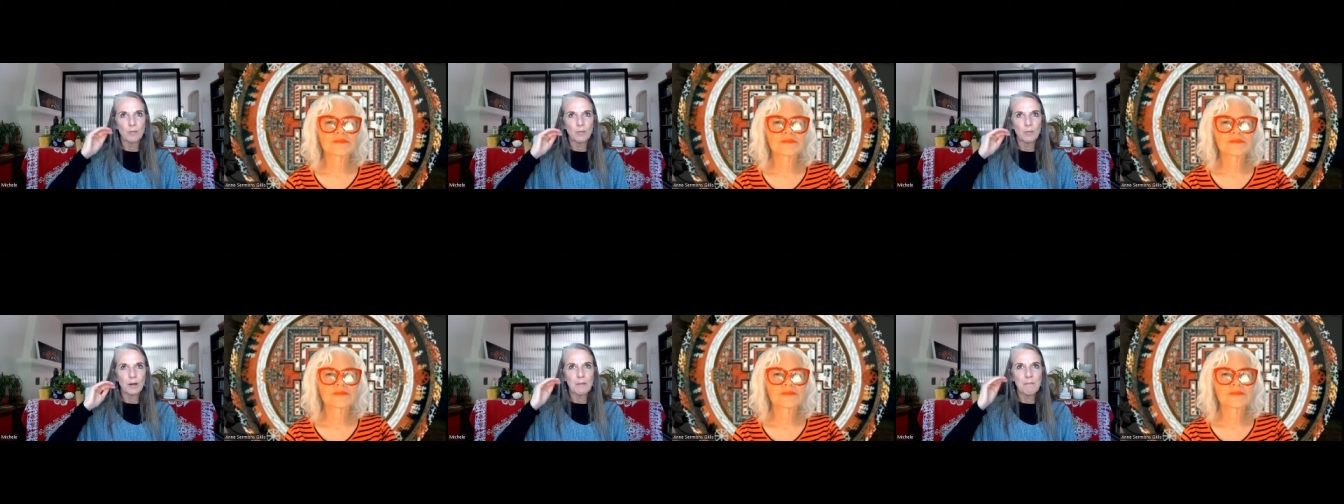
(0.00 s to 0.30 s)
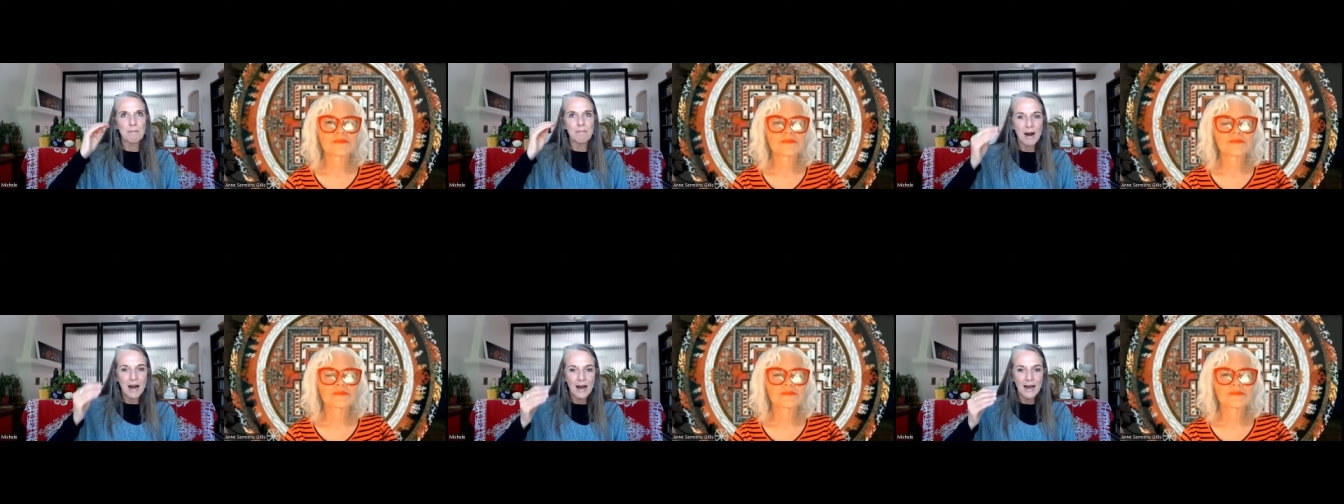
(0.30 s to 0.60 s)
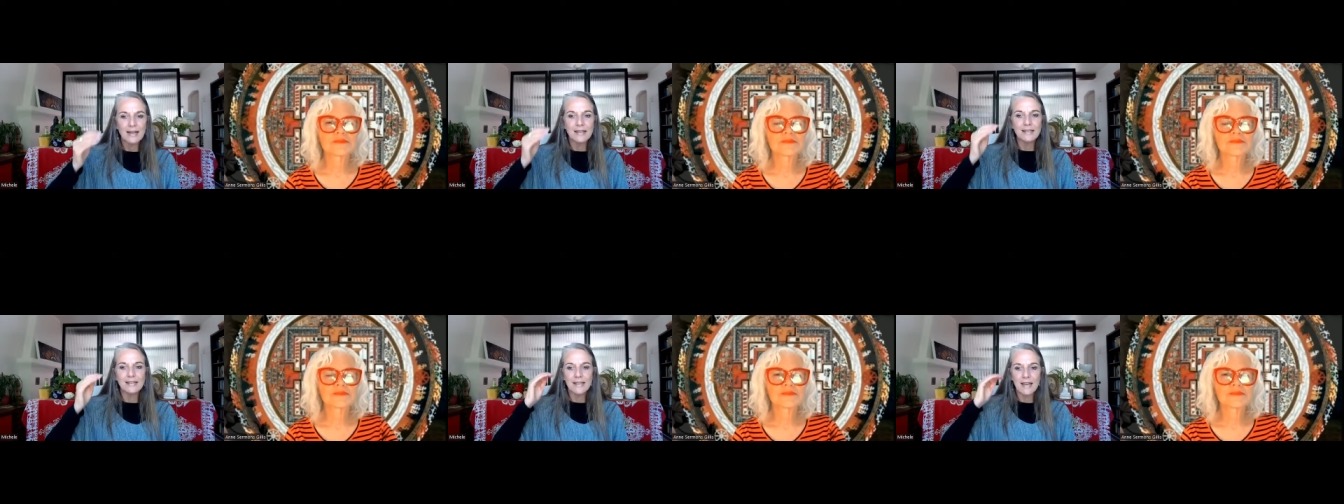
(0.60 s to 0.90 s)
but a
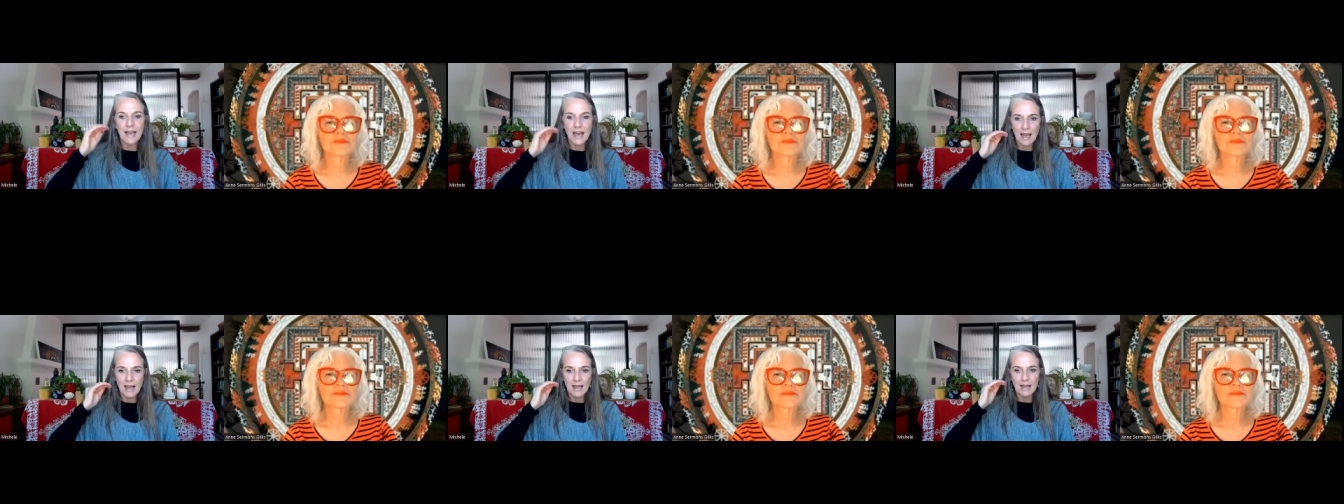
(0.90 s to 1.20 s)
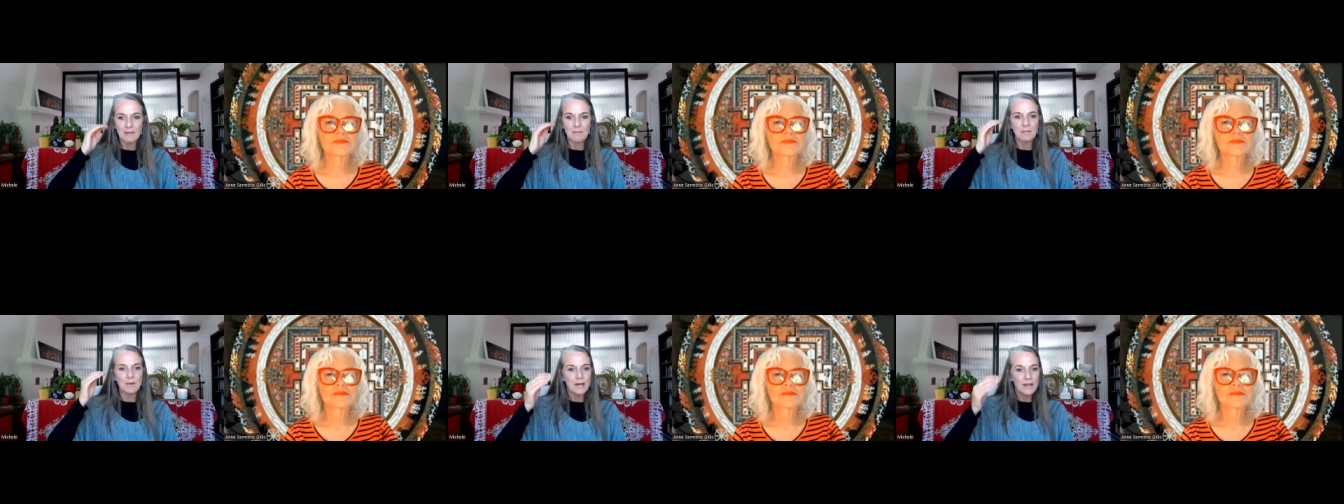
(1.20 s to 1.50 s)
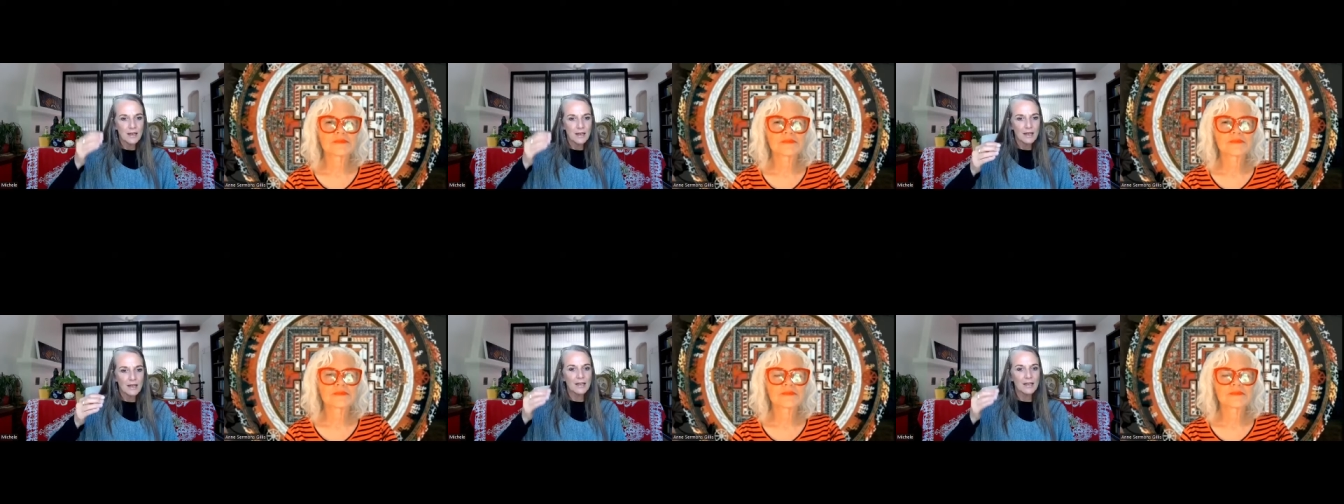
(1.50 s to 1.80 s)
mind game
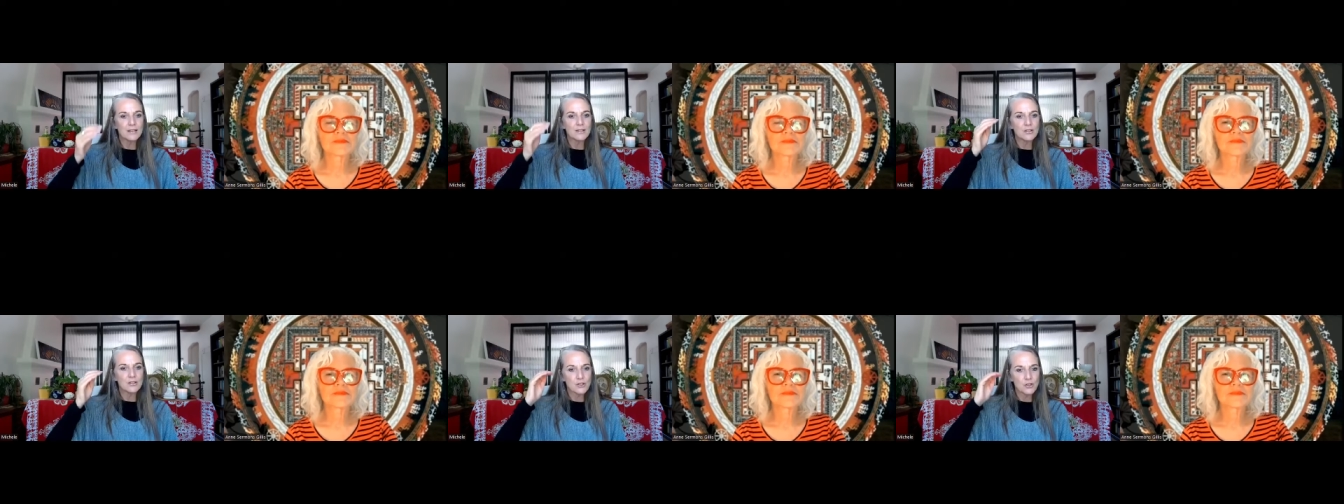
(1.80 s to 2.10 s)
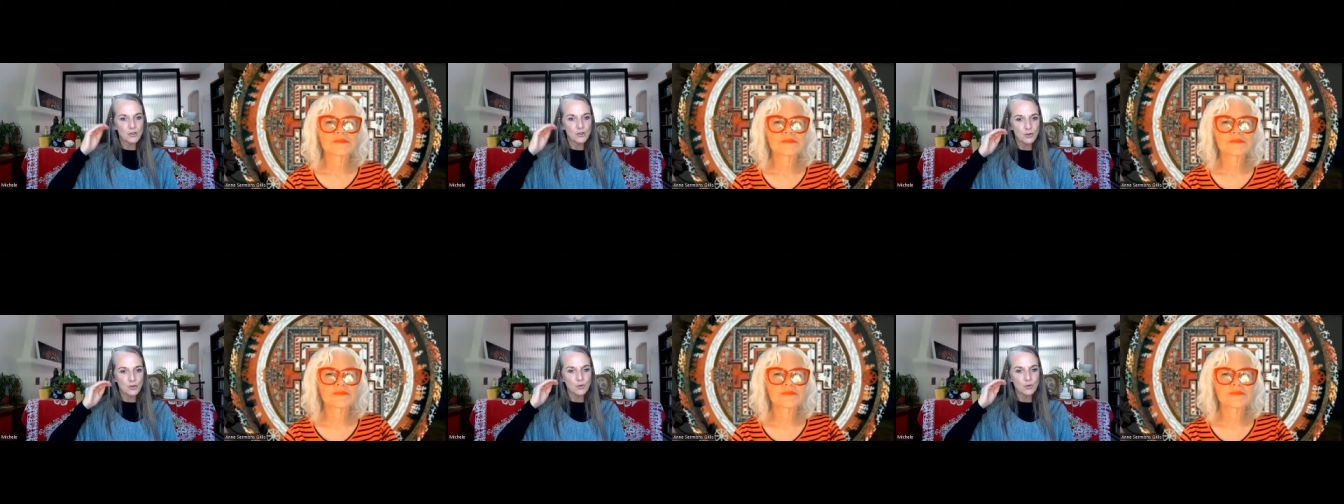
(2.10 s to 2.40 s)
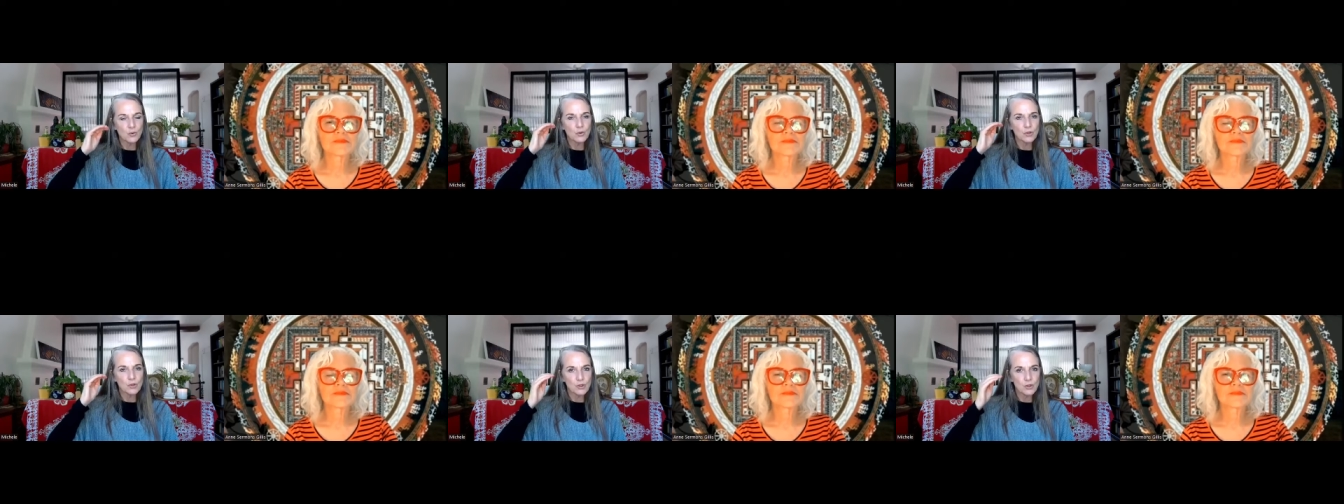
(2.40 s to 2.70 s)

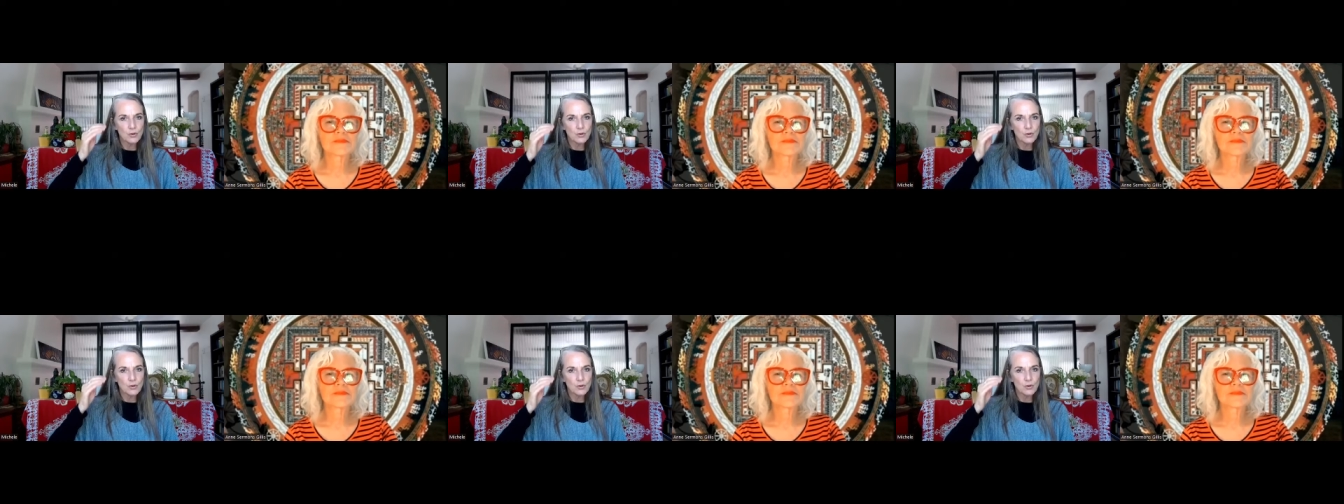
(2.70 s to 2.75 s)
into